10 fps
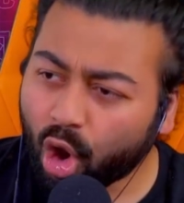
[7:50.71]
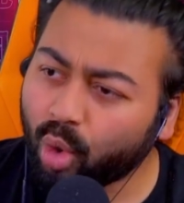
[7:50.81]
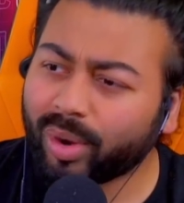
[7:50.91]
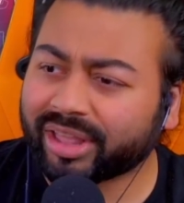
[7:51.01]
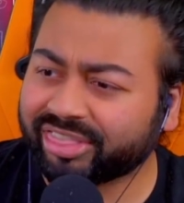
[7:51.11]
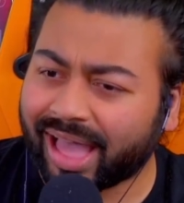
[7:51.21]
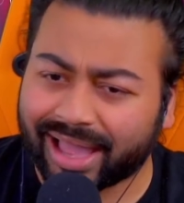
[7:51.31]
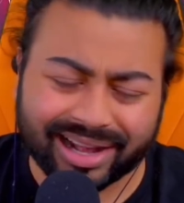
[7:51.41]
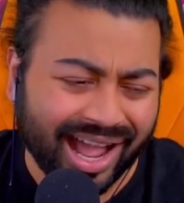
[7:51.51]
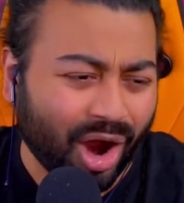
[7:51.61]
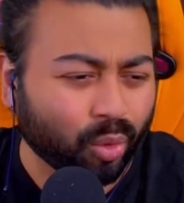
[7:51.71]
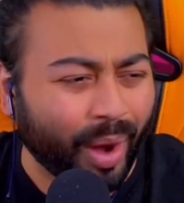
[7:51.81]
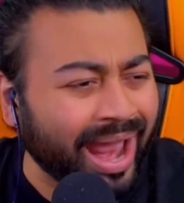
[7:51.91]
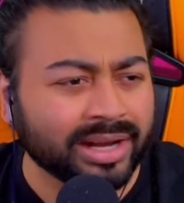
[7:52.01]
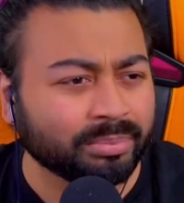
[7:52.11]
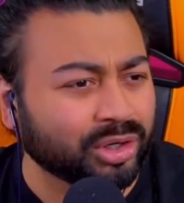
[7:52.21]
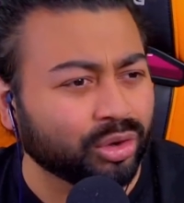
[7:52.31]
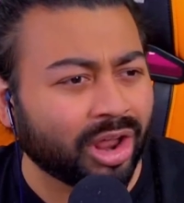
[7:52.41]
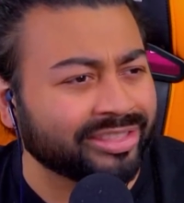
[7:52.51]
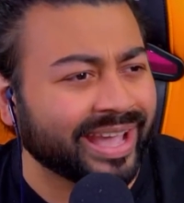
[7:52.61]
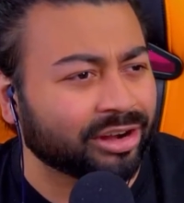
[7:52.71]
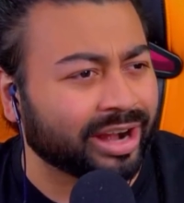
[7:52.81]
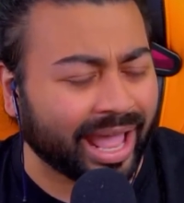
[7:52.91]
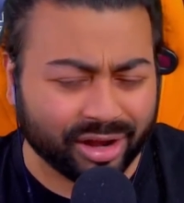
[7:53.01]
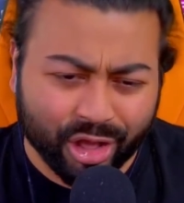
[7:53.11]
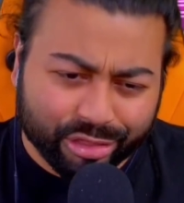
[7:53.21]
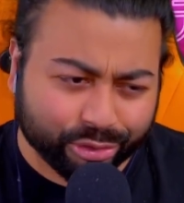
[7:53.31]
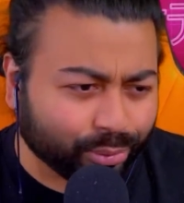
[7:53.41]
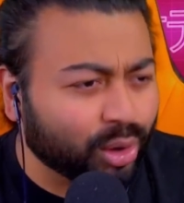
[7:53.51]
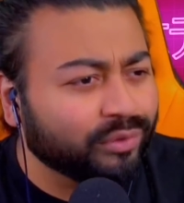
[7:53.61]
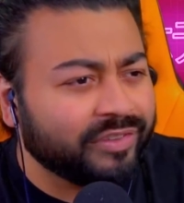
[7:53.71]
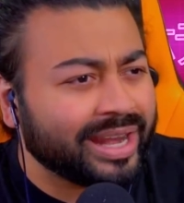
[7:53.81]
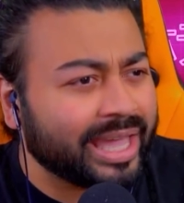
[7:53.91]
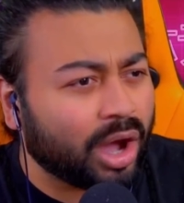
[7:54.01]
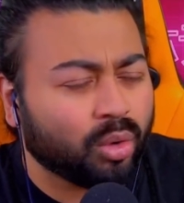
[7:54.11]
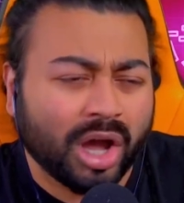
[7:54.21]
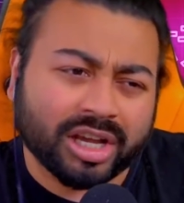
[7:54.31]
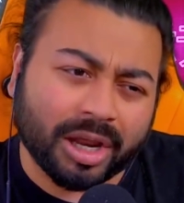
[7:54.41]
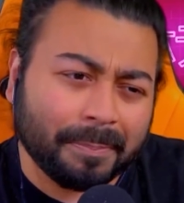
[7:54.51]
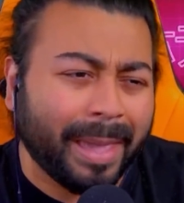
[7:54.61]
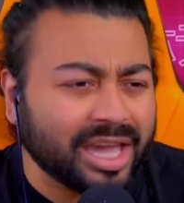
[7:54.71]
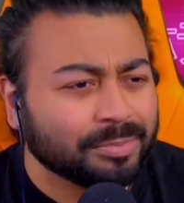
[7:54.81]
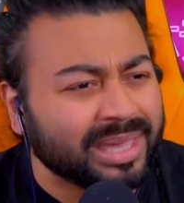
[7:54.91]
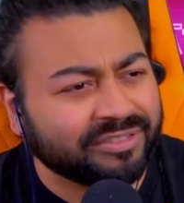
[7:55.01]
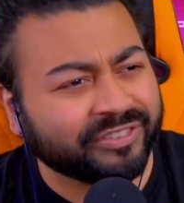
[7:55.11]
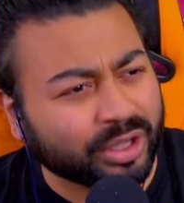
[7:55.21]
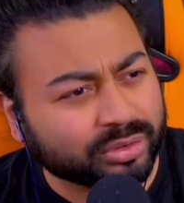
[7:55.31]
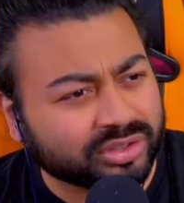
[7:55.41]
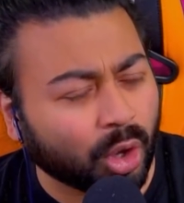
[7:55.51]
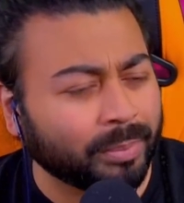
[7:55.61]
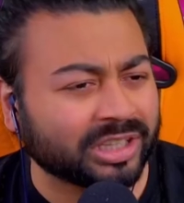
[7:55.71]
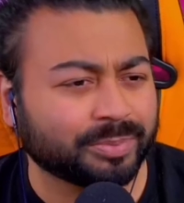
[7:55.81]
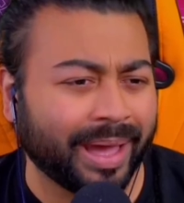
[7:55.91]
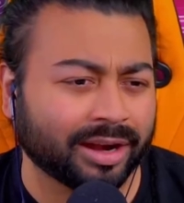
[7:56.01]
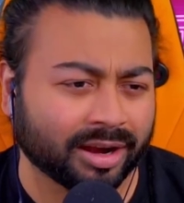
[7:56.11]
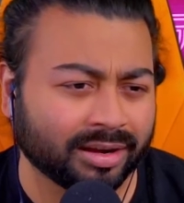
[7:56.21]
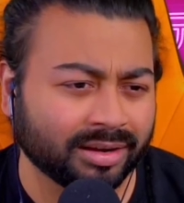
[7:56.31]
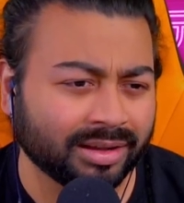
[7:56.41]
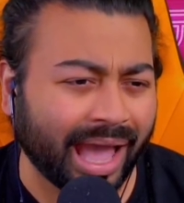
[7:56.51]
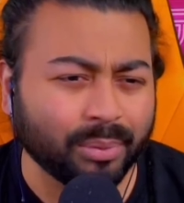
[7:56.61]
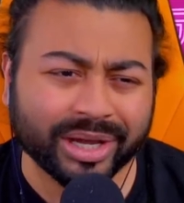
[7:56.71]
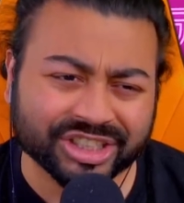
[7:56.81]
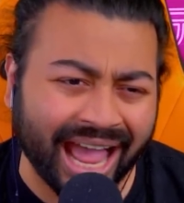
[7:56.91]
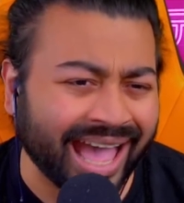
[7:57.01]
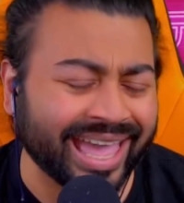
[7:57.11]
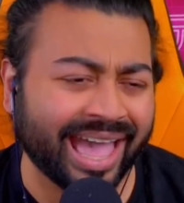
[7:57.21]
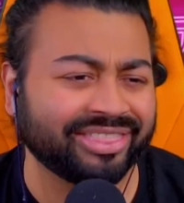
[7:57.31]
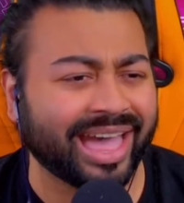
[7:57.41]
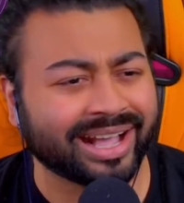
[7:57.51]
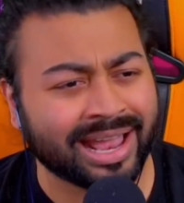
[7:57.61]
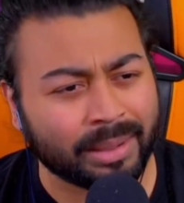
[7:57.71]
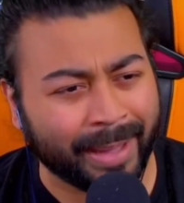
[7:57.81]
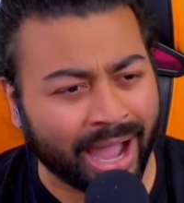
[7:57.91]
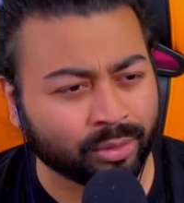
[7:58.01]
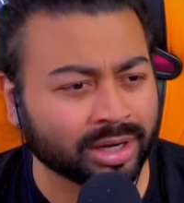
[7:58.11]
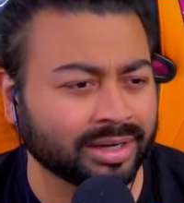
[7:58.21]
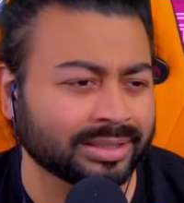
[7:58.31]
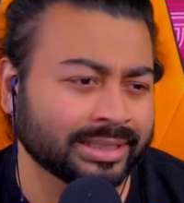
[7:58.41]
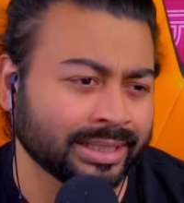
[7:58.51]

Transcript: Who would have thought a random dude on the internet through video could make me feel so much better? I wish I had that kind of power.